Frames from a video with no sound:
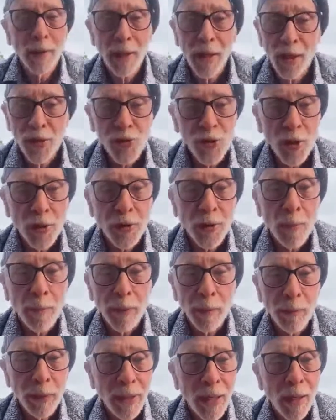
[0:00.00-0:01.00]
they got sucked
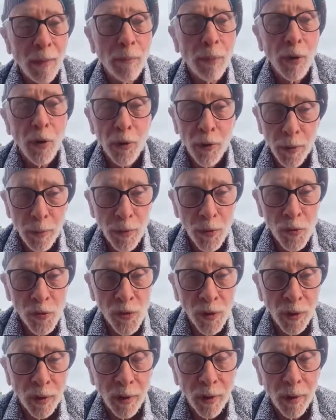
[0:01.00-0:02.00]
up and became part of the
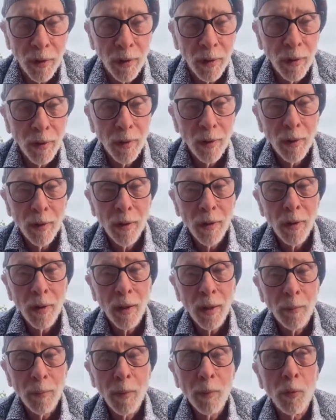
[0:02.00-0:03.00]
music.
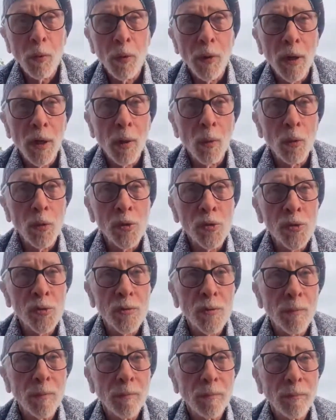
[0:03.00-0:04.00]
I remember when I
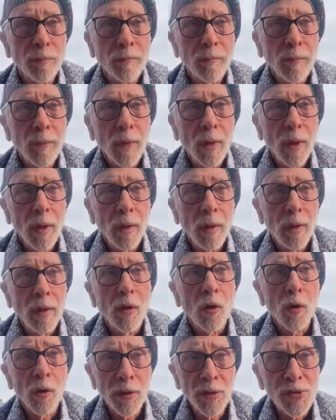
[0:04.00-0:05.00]
was
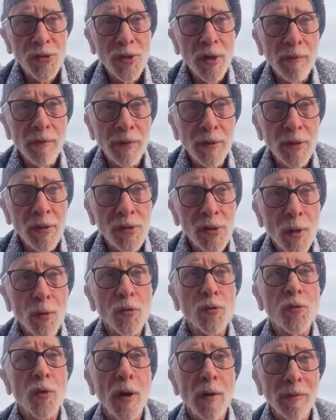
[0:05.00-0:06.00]
early 70s, I
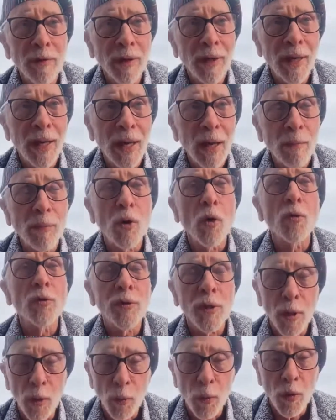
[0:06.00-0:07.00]
was driving a cab
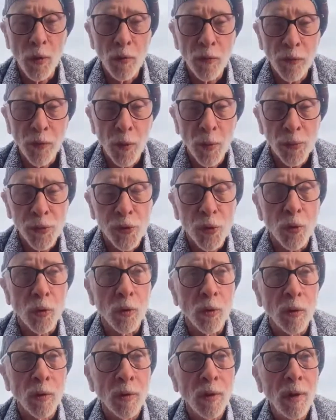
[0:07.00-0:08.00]
going to NYU Film
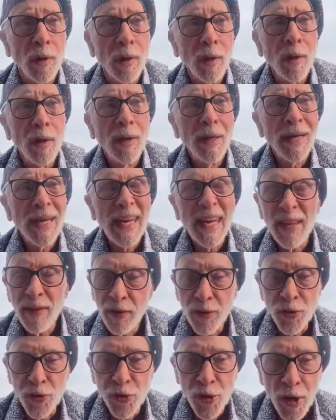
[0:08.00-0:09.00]
School.
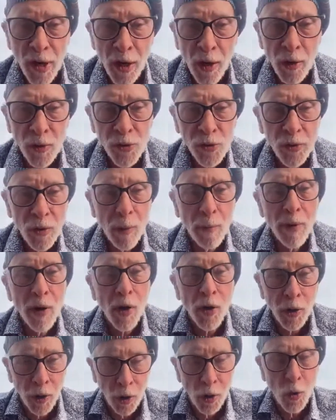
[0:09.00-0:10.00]
Keith Jarrett's
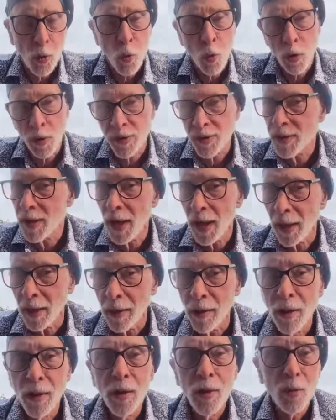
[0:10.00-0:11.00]
American
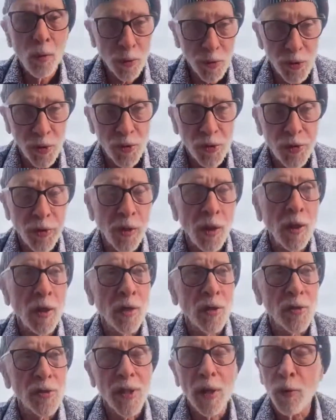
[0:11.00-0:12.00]
Quartet was at
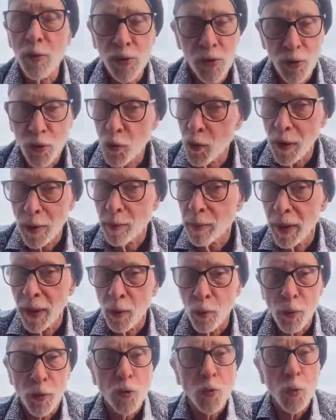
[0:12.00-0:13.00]
Slugs. That was this great
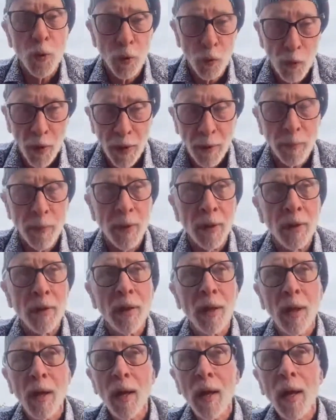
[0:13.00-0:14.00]
band with Dewey
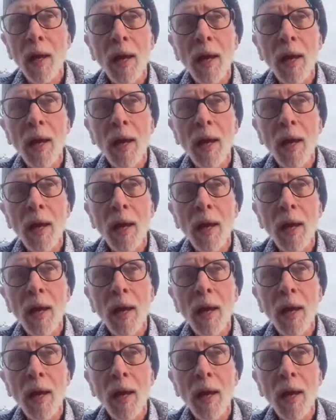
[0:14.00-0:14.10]
Redman